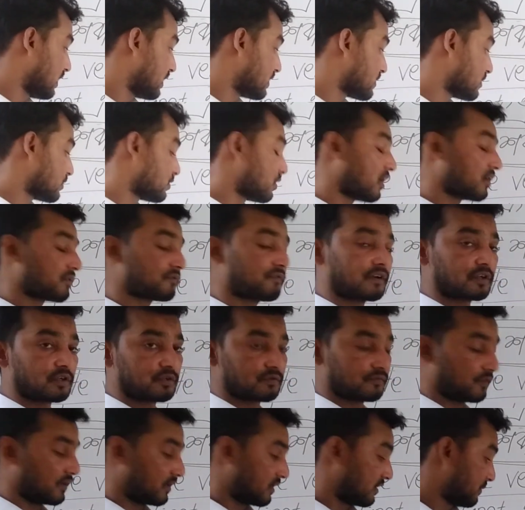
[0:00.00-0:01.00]
is a
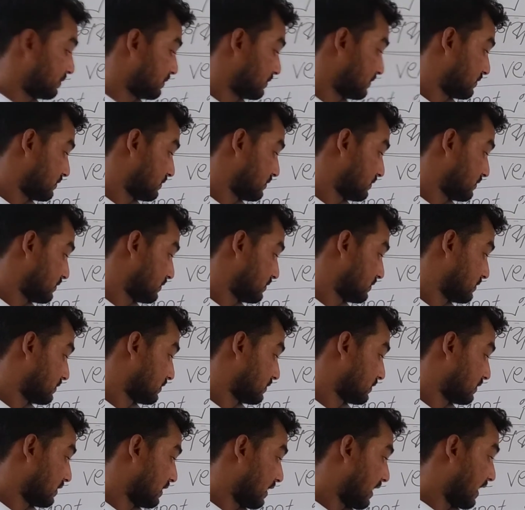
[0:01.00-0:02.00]
non-finite verb,
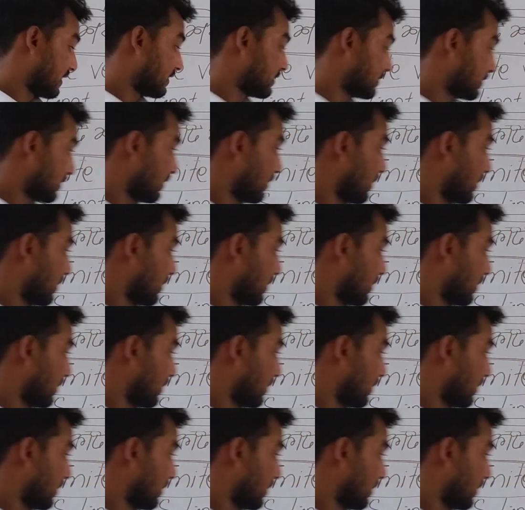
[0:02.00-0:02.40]
and